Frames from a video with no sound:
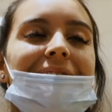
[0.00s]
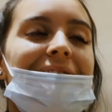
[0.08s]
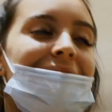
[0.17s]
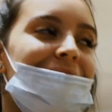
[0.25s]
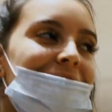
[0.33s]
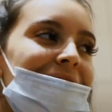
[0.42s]

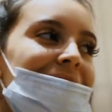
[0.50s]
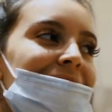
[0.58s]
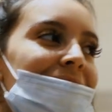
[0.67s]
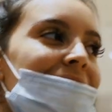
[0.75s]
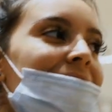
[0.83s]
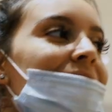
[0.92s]
got here that
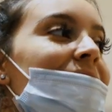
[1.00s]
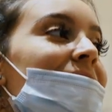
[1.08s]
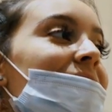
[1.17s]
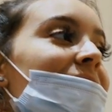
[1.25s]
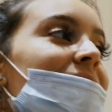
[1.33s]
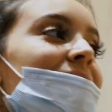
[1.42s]
the
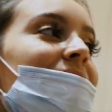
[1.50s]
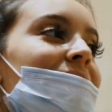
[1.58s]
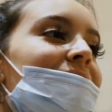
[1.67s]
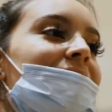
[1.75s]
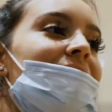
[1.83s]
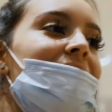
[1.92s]

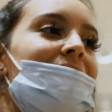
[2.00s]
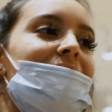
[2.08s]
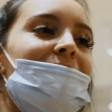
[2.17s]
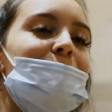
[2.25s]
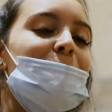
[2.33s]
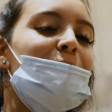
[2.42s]

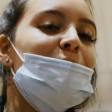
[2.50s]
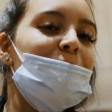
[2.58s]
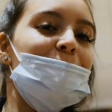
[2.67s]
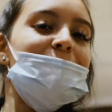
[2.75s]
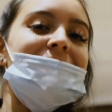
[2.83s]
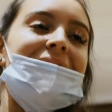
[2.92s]
mall
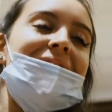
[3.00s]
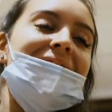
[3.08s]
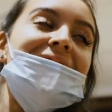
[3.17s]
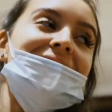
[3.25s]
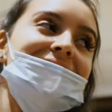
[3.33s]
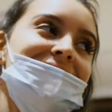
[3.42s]
closed at
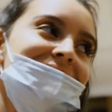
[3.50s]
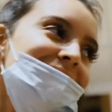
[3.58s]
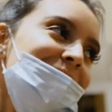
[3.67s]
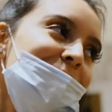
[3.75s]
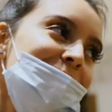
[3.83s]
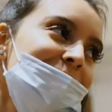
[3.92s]
eight,
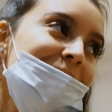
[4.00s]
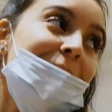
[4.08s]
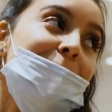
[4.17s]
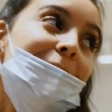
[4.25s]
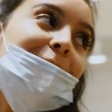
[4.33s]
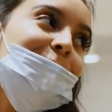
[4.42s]
so
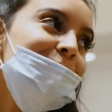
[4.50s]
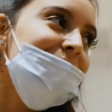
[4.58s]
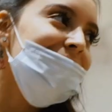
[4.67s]
I'm out.